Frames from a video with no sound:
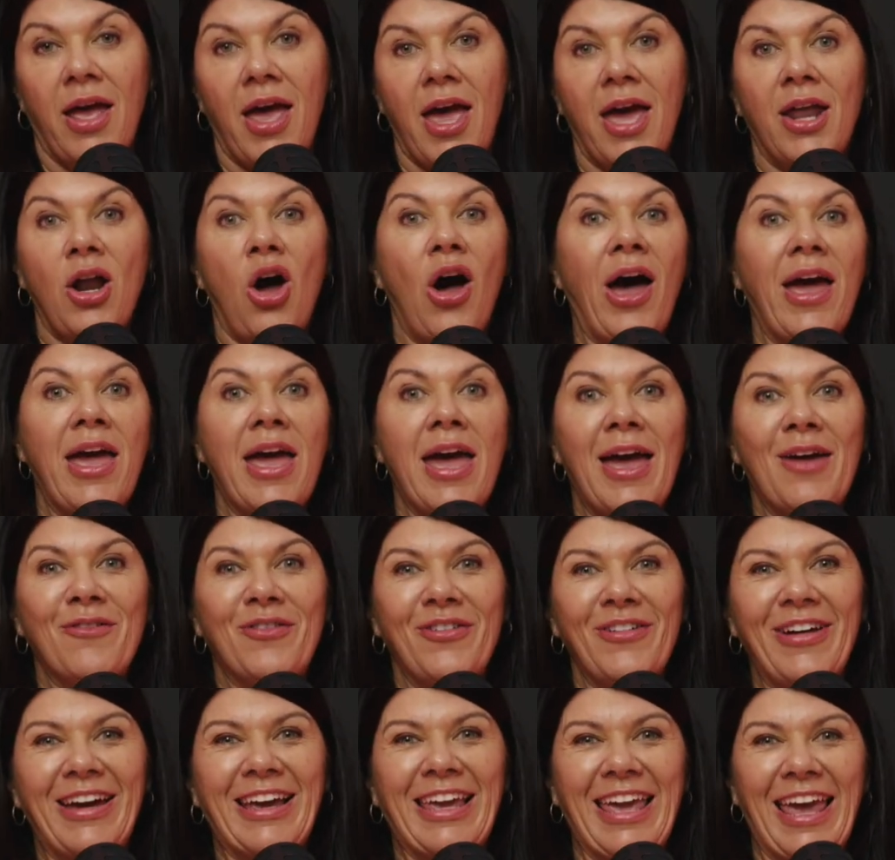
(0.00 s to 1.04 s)
And
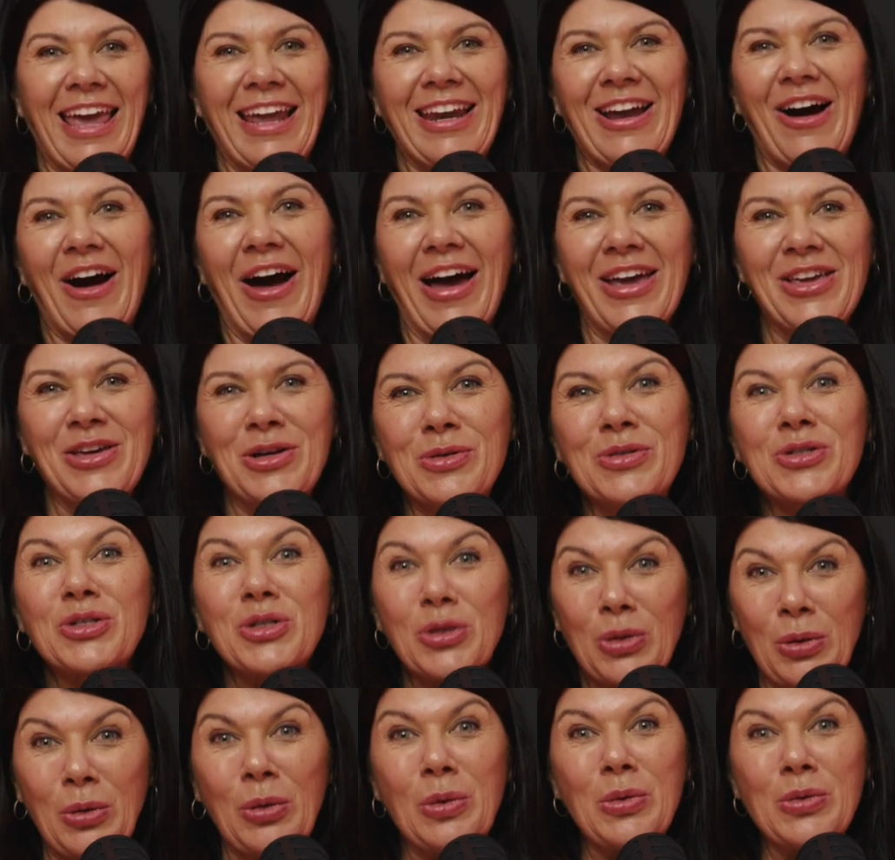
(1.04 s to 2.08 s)
I use
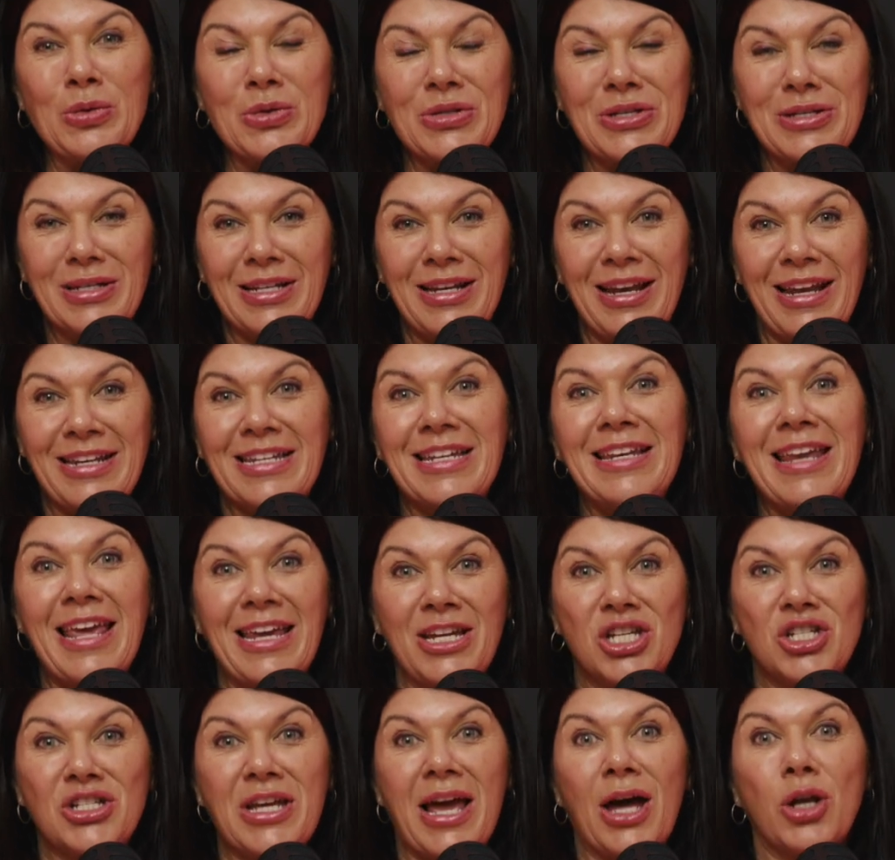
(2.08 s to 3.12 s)
tools to
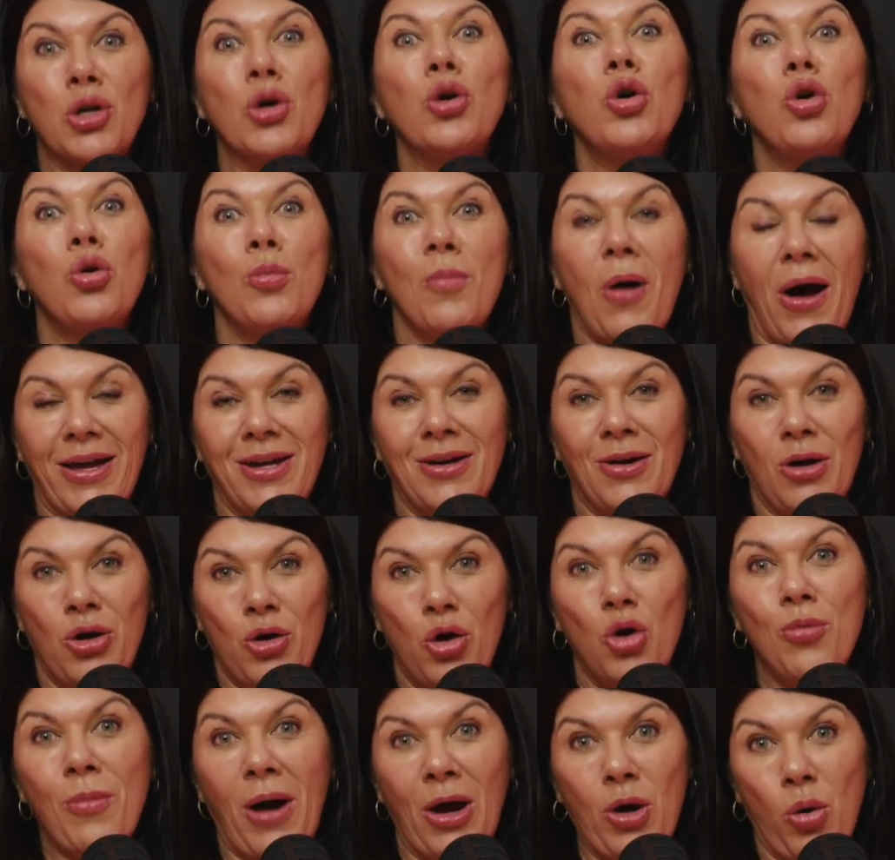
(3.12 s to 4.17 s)
niche down who my
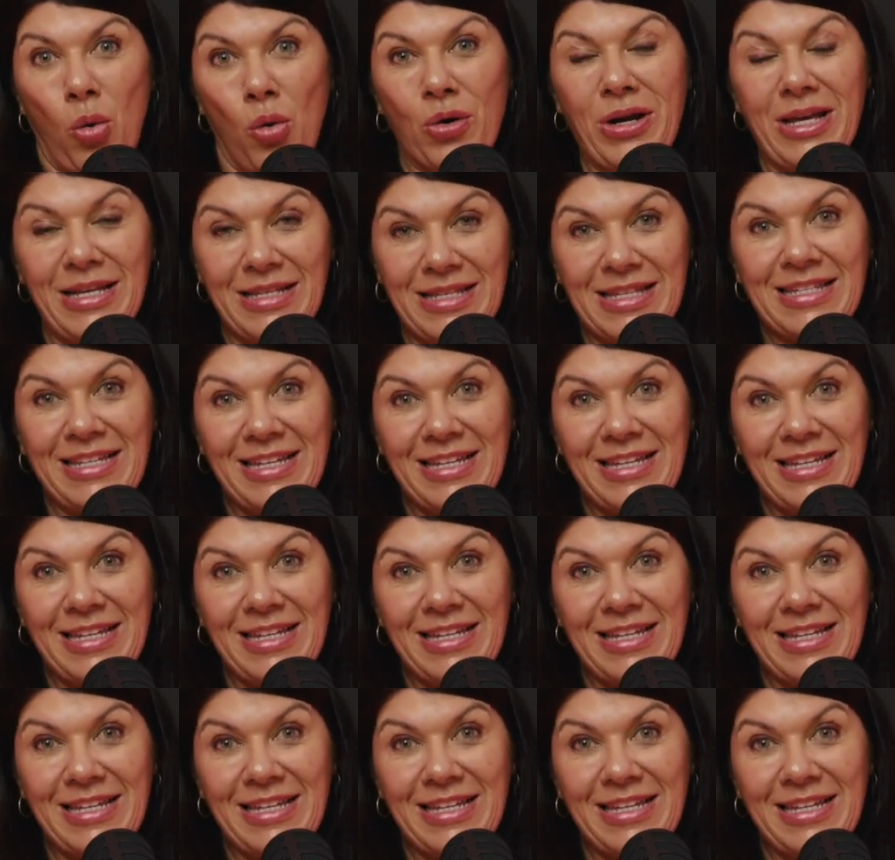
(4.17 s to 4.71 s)
audience